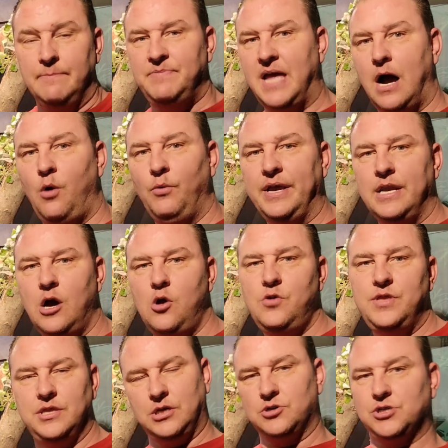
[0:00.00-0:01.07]
Now, we
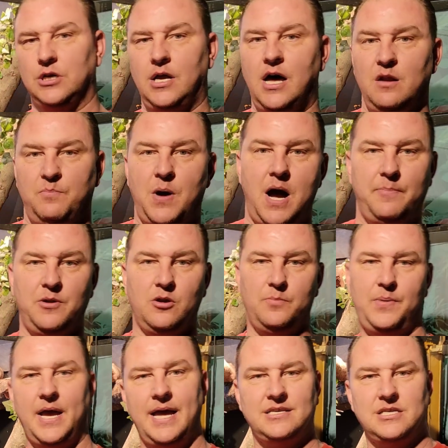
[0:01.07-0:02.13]
know that there's a lot of popular
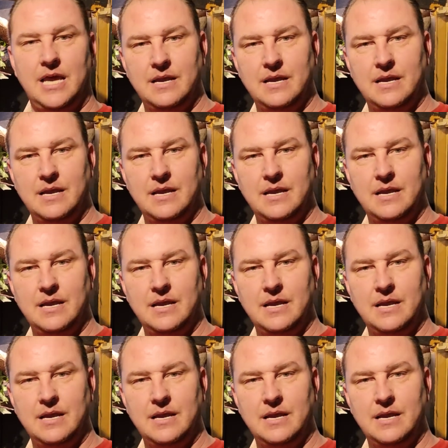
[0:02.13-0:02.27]
pets